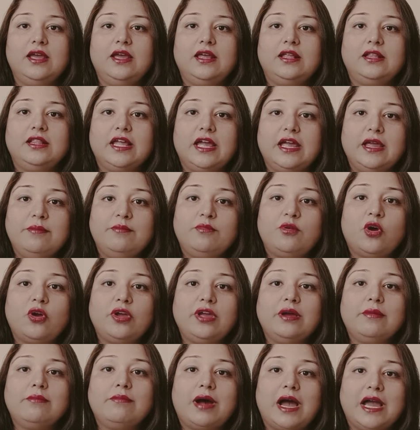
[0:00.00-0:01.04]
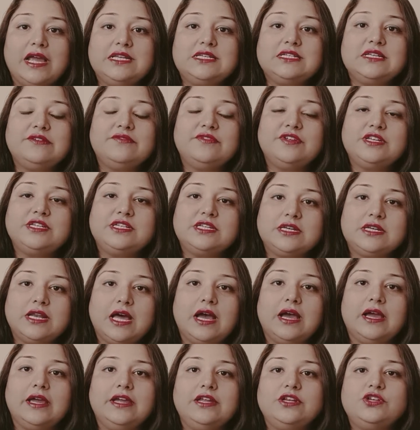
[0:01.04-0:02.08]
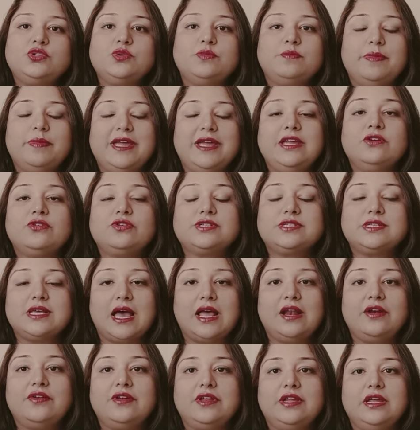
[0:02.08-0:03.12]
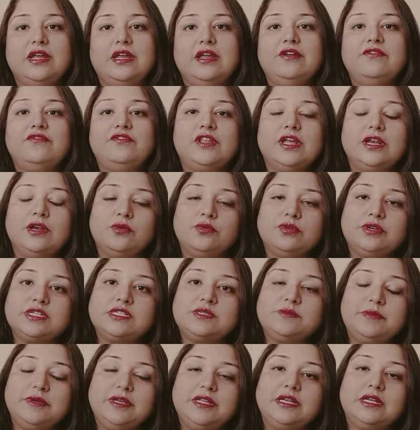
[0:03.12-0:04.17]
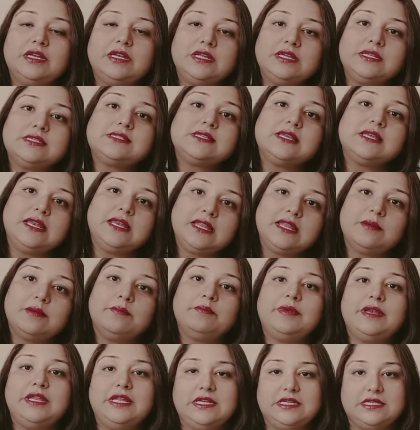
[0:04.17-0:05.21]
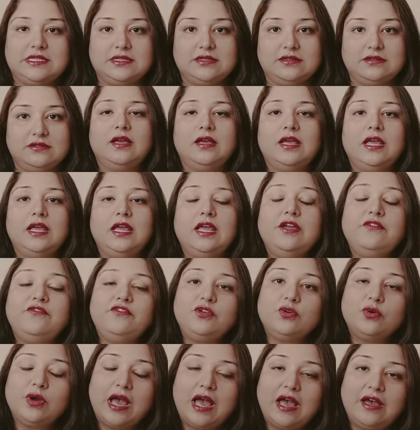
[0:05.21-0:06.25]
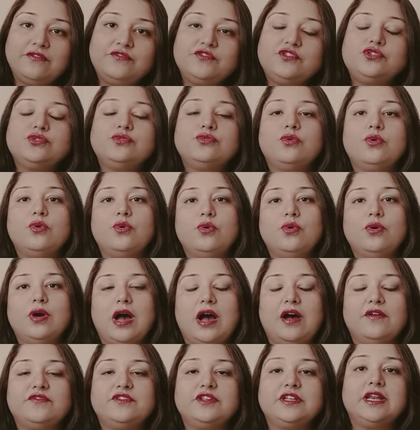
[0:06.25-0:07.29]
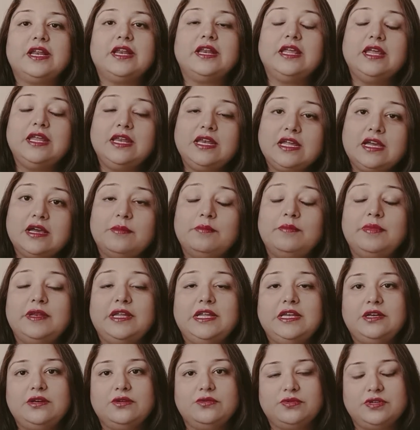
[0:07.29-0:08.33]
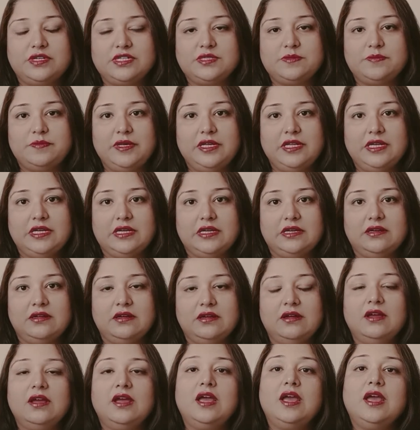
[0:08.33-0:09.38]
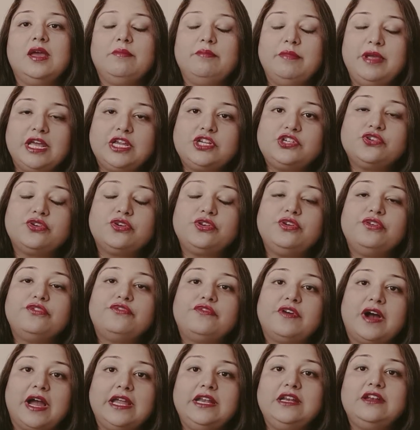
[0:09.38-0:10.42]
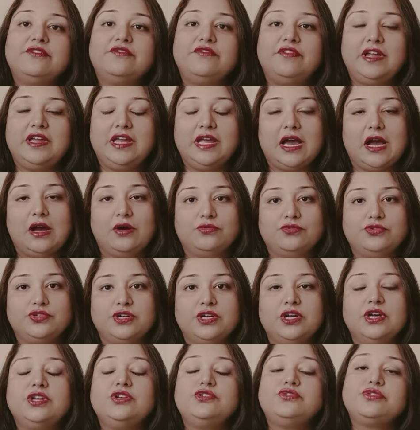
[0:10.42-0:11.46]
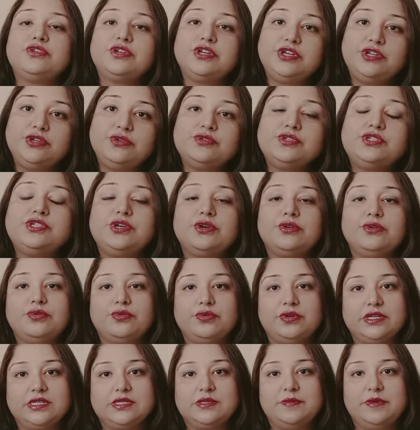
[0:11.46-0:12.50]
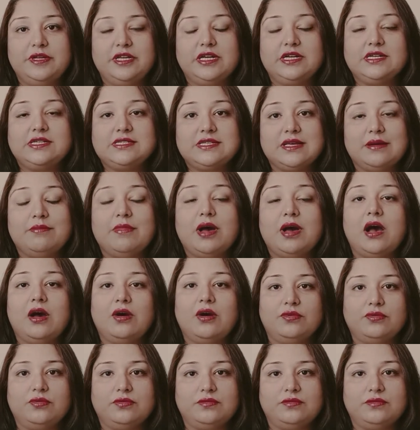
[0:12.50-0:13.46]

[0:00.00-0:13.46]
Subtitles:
The employer might even deny to pay your salary if the notice period is incomplete. If you have to go after an incomplete notice period, make sure you find a way out to reduce your notice period somehow.